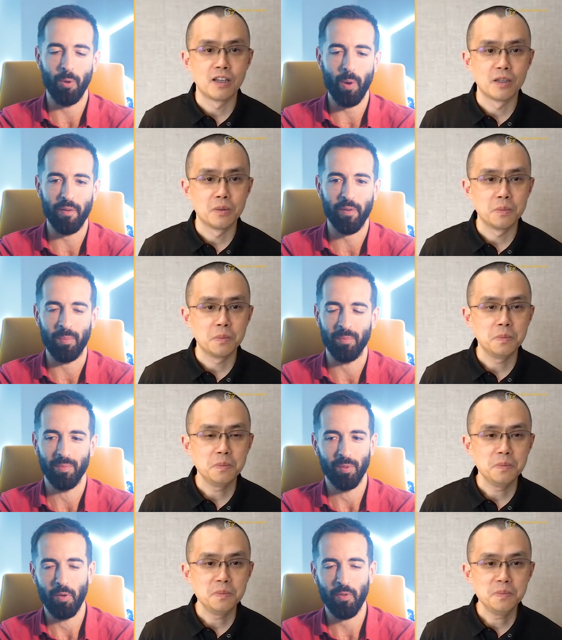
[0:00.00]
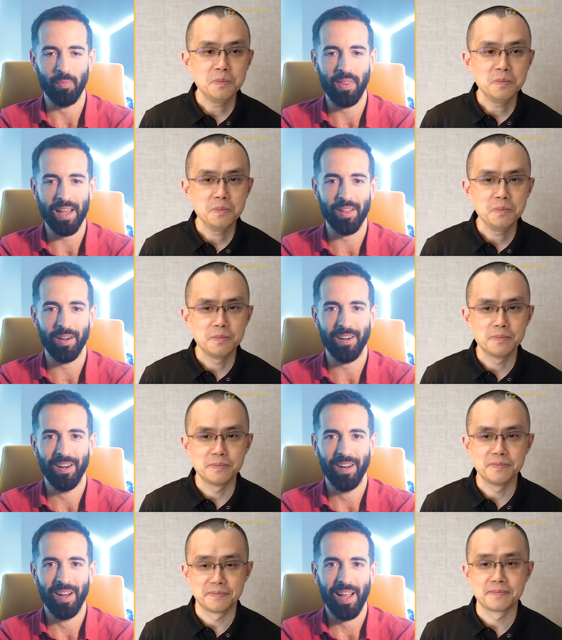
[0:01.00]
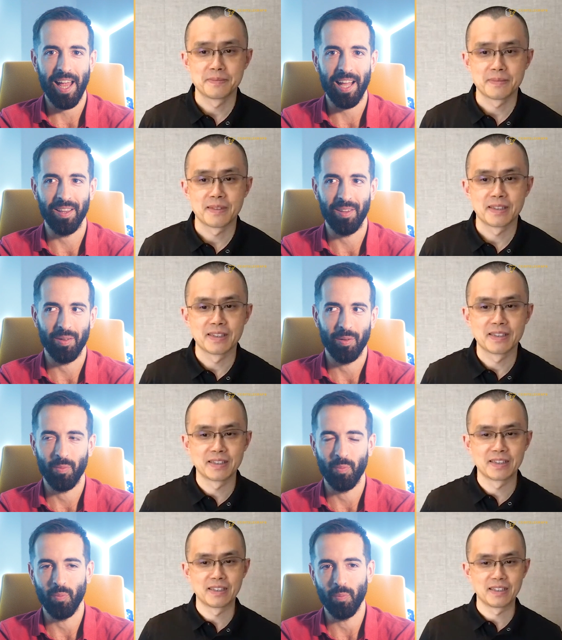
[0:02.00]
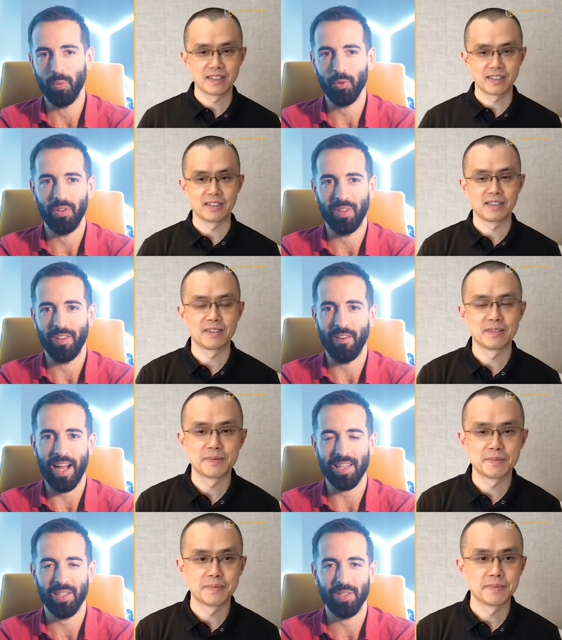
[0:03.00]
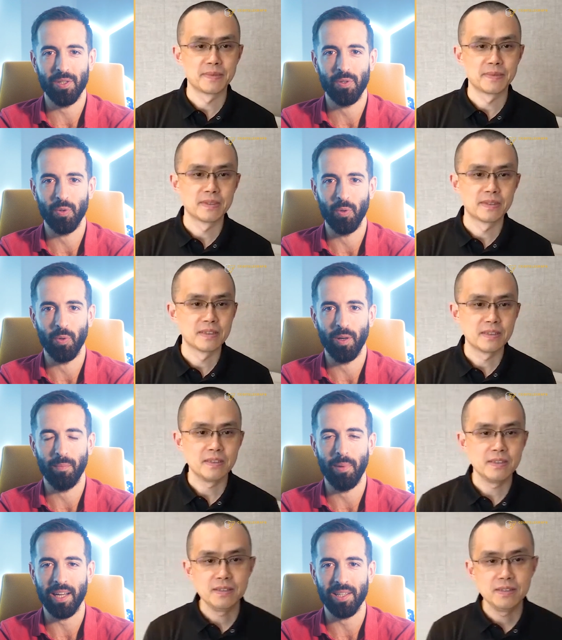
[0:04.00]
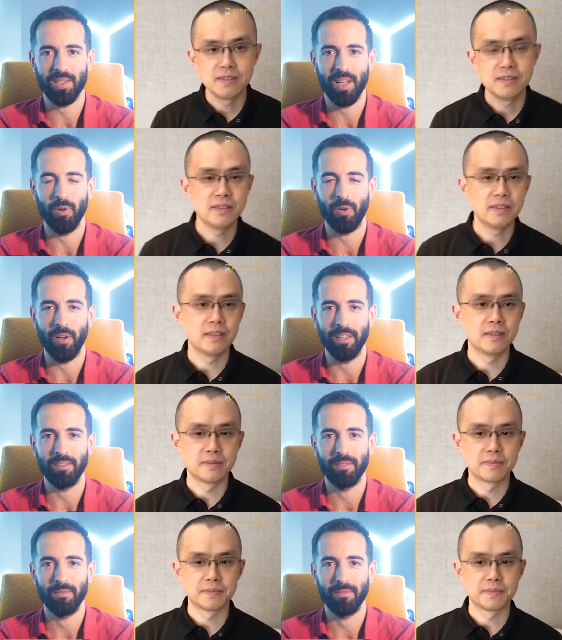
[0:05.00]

Speaker 1: away from Tether and put their assets into Binance stablecoin?